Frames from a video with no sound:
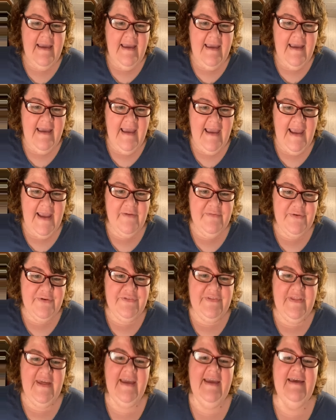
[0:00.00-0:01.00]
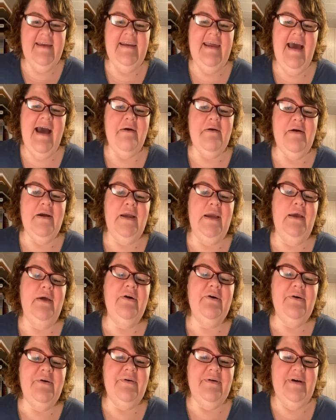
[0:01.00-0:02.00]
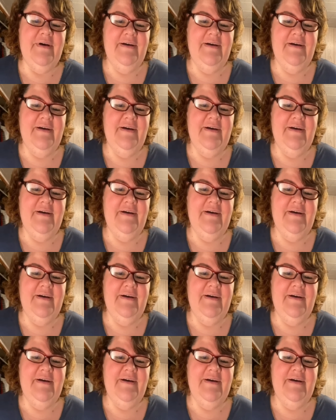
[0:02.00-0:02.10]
Hey Ruth Ann, how are you?